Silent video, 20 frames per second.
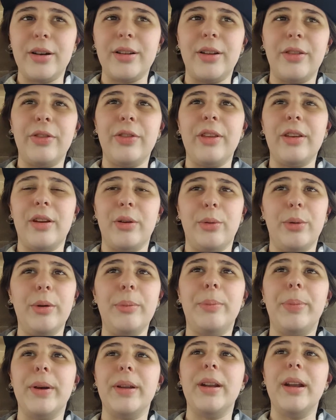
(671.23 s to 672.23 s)
I didn't think I
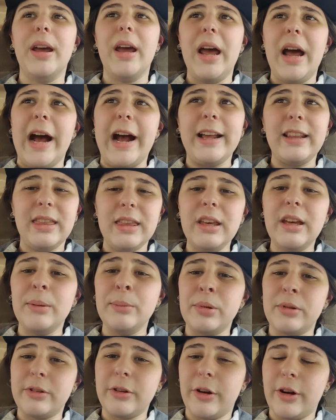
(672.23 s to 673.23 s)
would, but I think
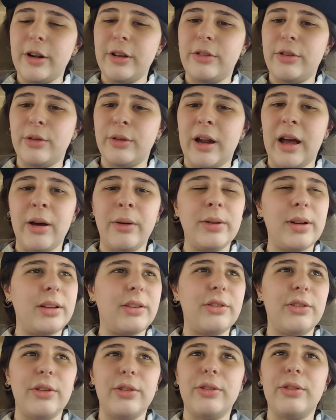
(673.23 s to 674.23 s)
I'm starting to now, and
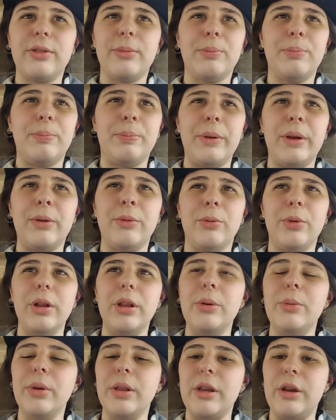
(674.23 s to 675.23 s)
it's just been
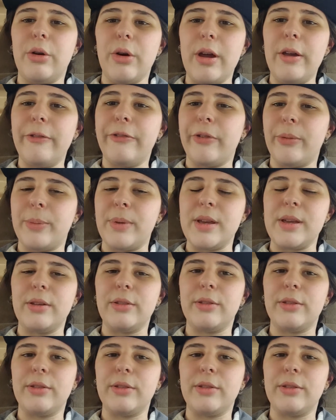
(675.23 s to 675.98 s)
really, really great for me.